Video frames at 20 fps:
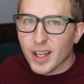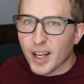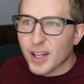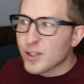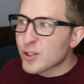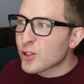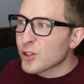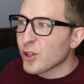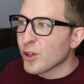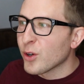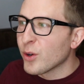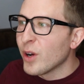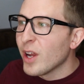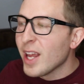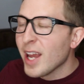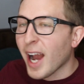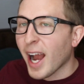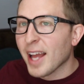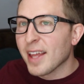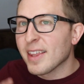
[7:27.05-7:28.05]
And
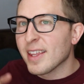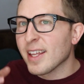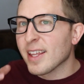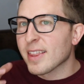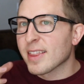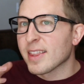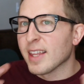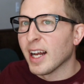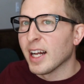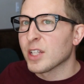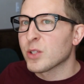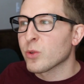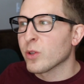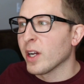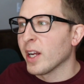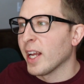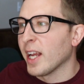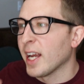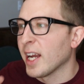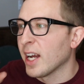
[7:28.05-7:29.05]
so I think that's
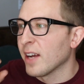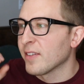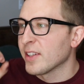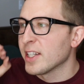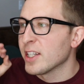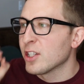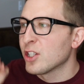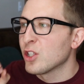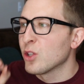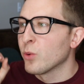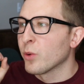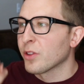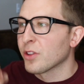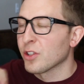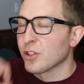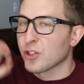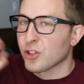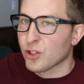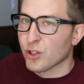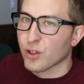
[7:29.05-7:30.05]
where I have an issue with
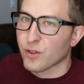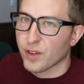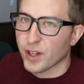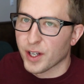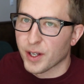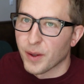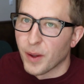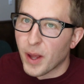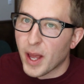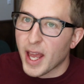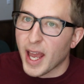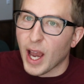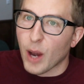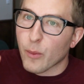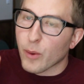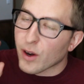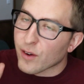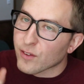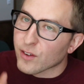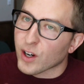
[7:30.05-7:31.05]
this survey.
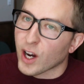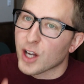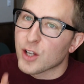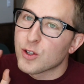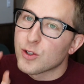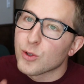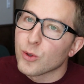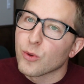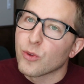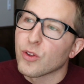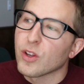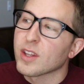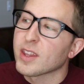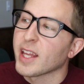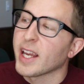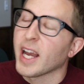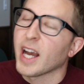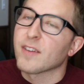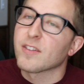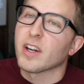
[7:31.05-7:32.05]
However, I do think
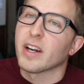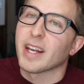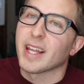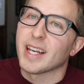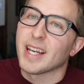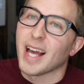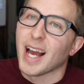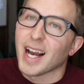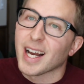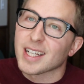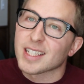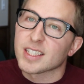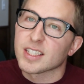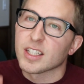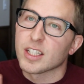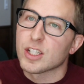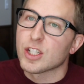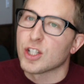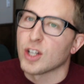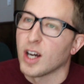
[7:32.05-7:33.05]
they have done an
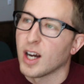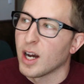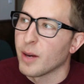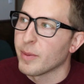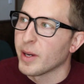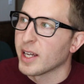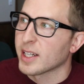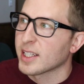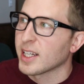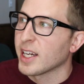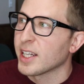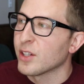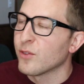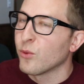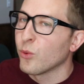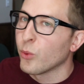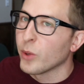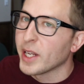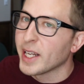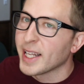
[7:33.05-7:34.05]
excellent job at kind
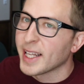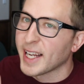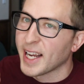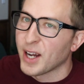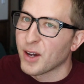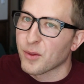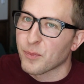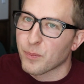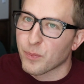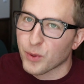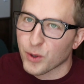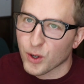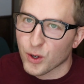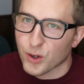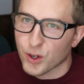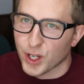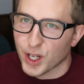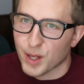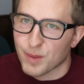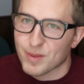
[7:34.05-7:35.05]
of weeding out
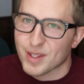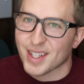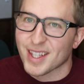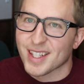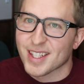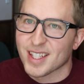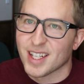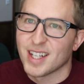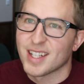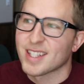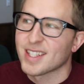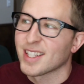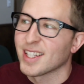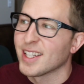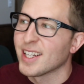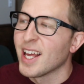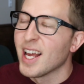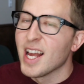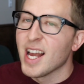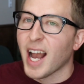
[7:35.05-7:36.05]
programs, in the sense
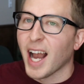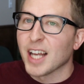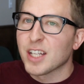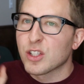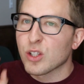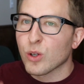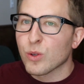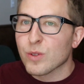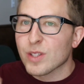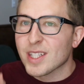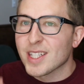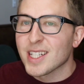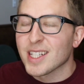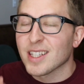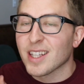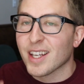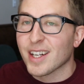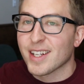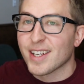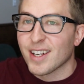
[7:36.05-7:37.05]
that I don't see
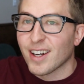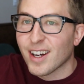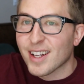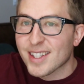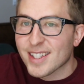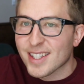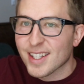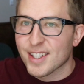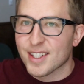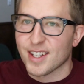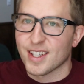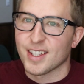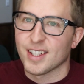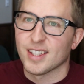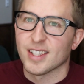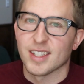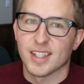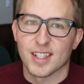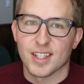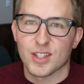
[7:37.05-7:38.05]
a lot of nonsense on the
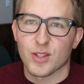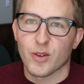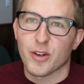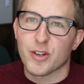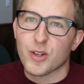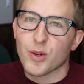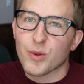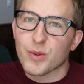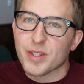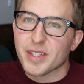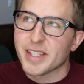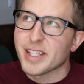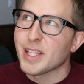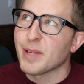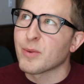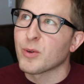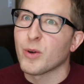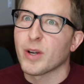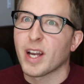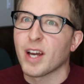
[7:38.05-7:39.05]
list. So I don't see
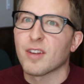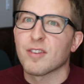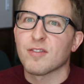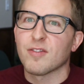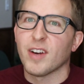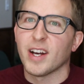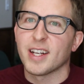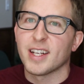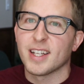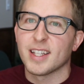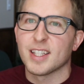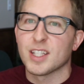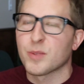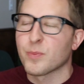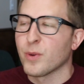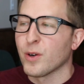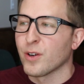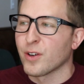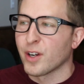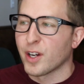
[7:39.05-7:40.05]
them going out and finding these
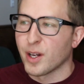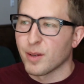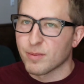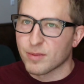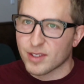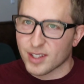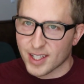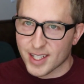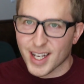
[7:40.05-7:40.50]
programs.